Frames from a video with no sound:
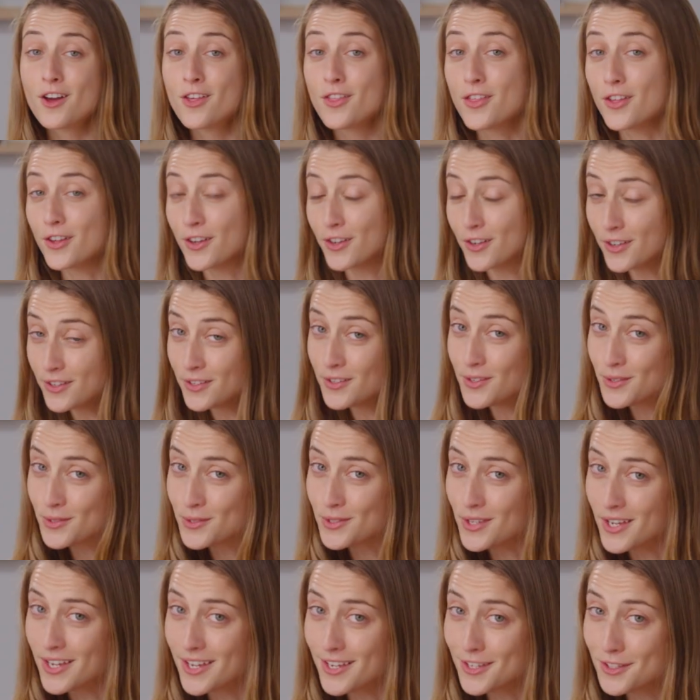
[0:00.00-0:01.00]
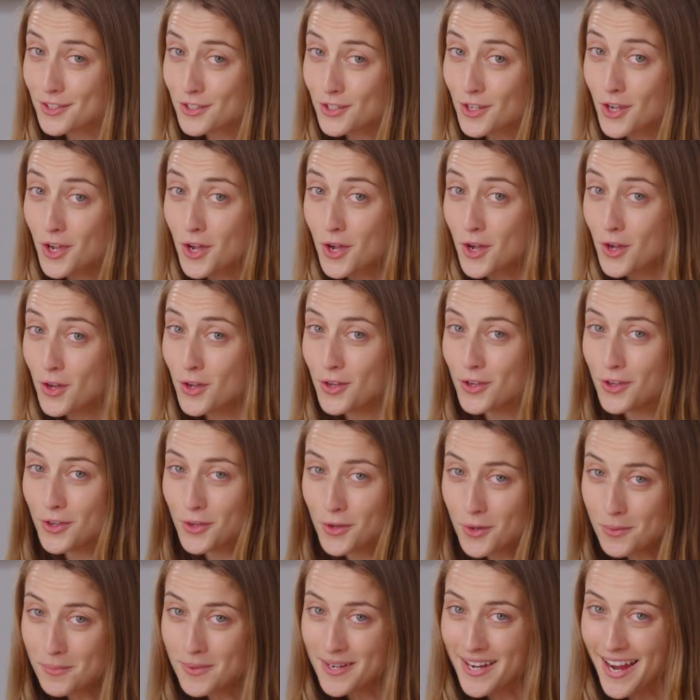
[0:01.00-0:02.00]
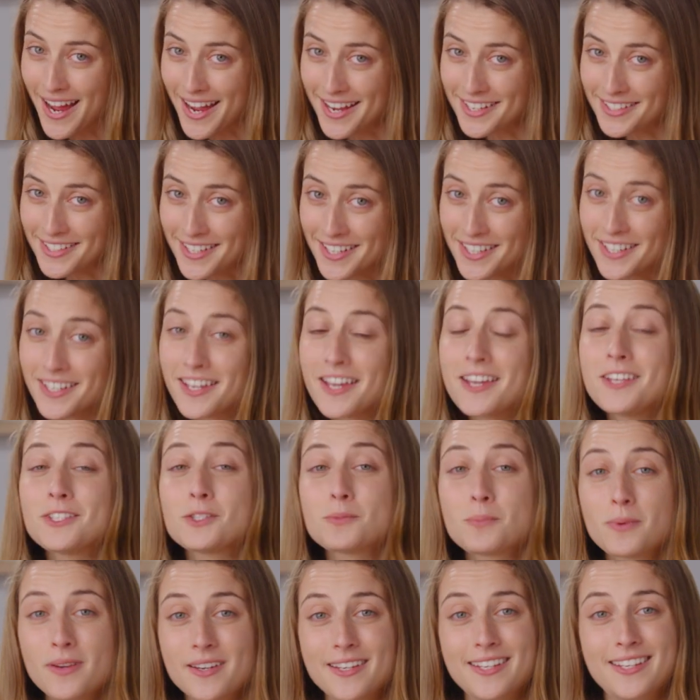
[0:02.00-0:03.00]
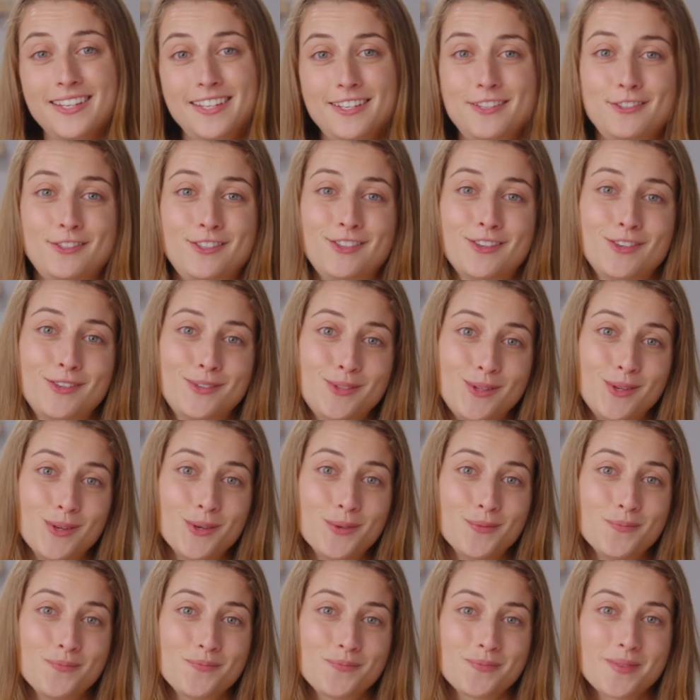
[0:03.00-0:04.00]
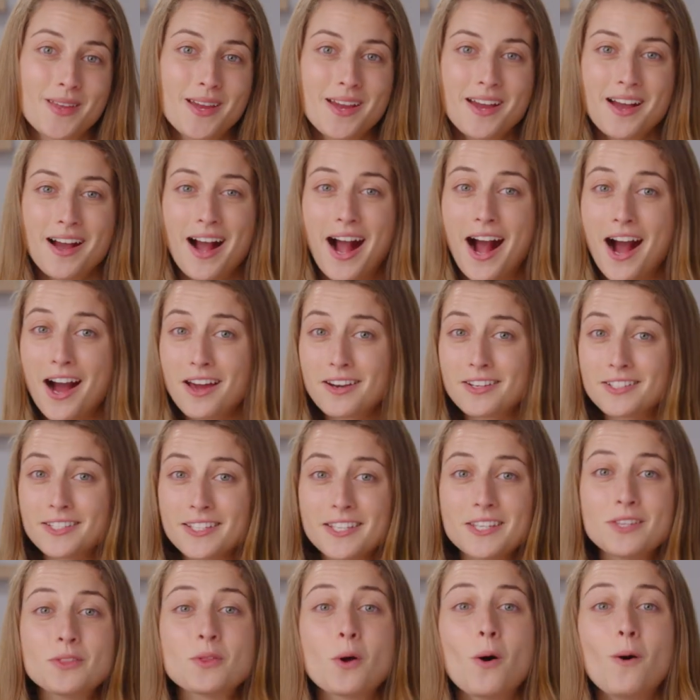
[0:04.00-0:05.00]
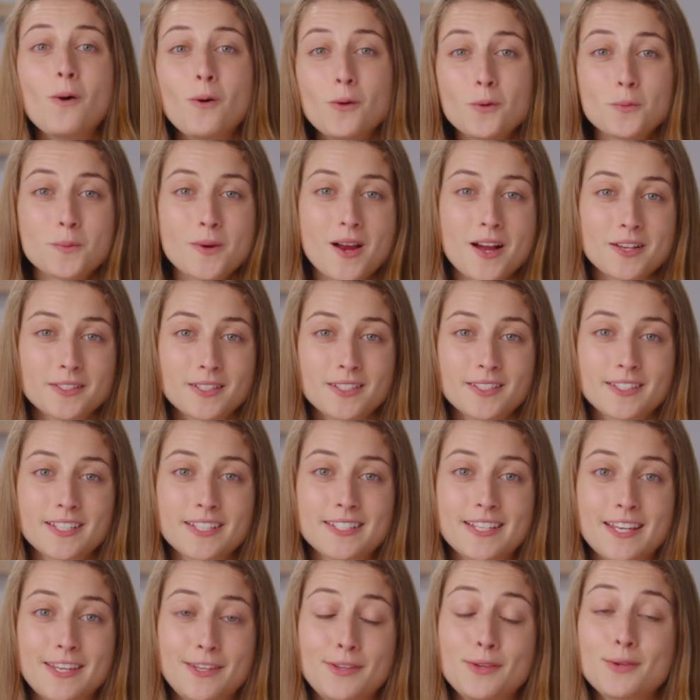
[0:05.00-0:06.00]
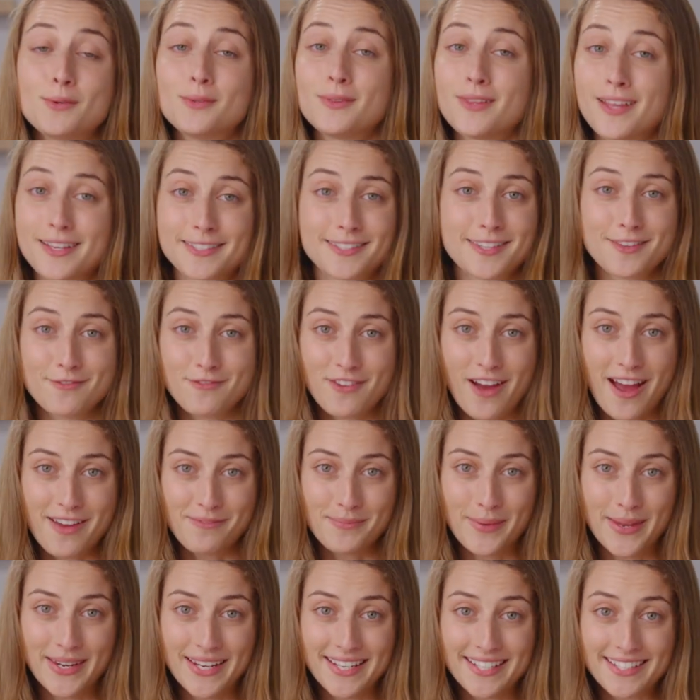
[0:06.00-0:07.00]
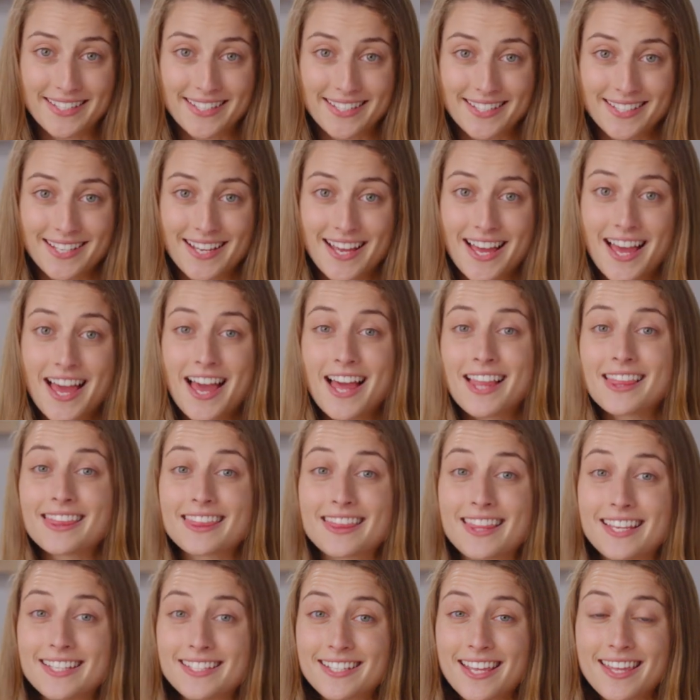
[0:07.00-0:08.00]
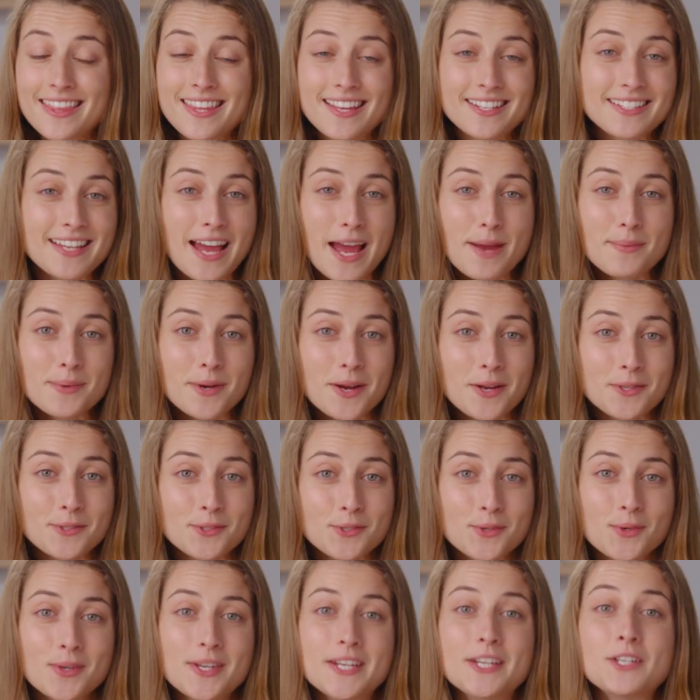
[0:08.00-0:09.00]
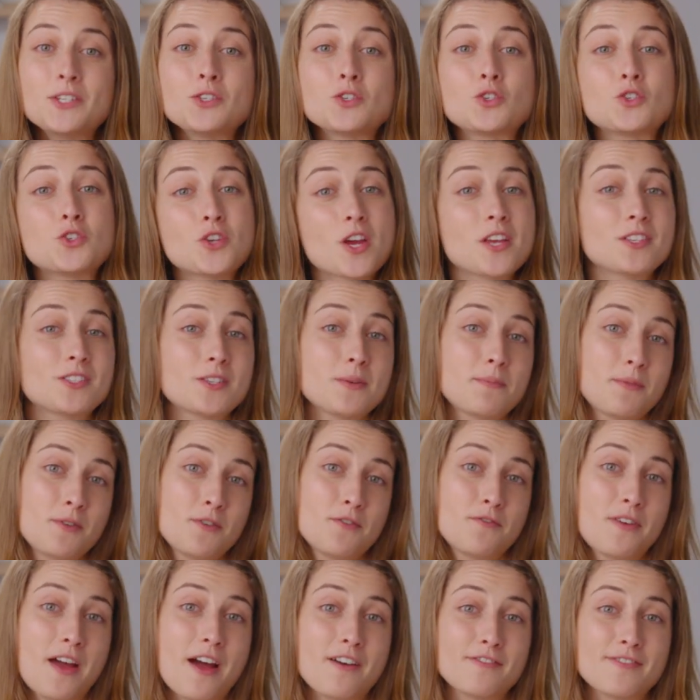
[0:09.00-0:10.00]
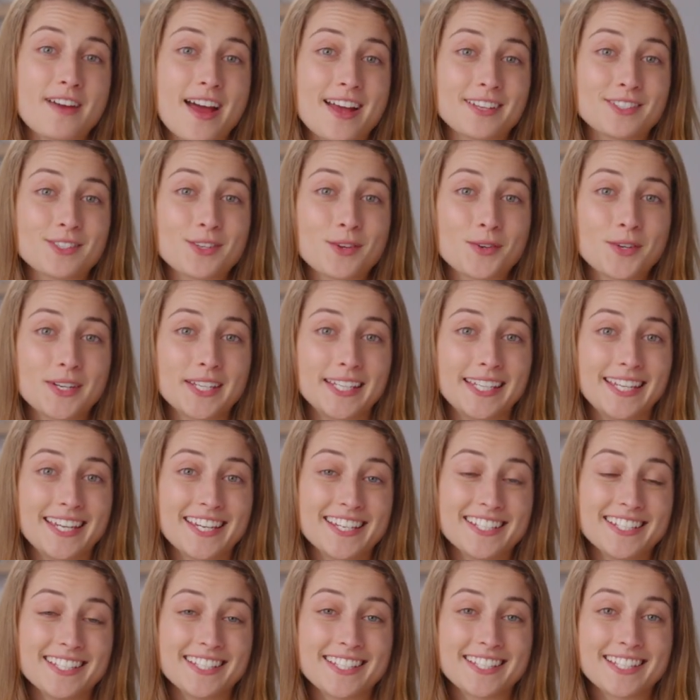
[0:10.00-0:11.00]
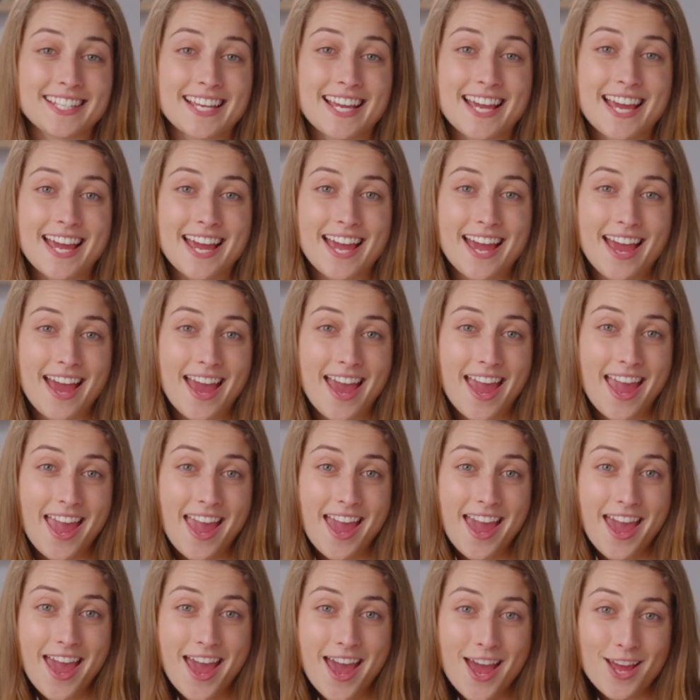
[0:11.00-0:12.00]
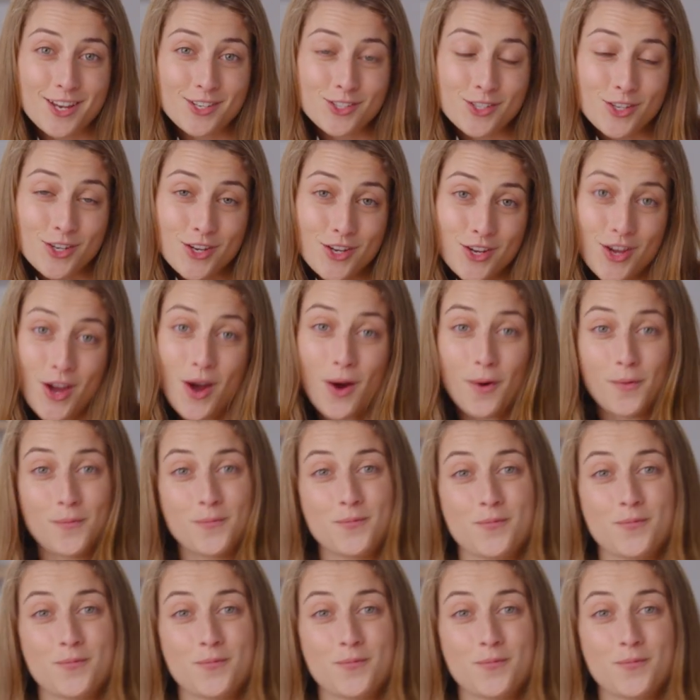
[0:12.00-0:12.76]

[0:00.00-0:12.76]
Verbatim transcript: The good news is, humanizing is pretty easy to do. Honestly, the whole process could take you less than five minutes. Let's get that timer on screen just to prove how fast it really is. And go.